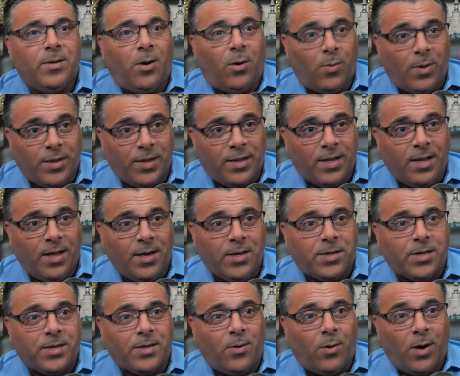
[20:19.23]
or whether they
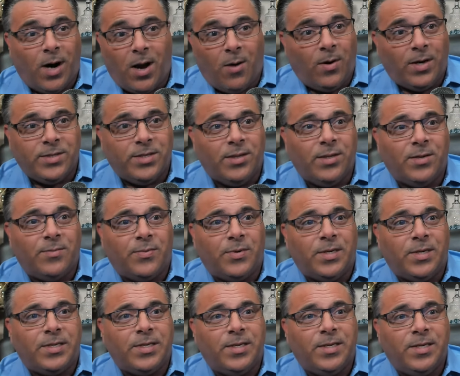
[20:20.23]
like it, or how I
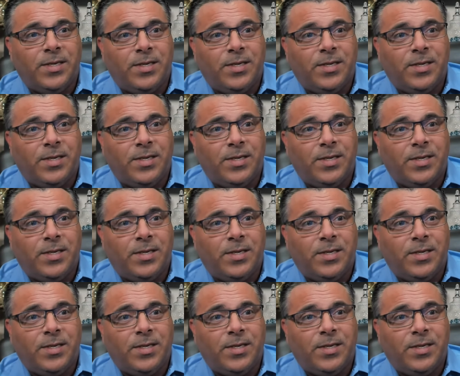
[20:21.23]
deliver it.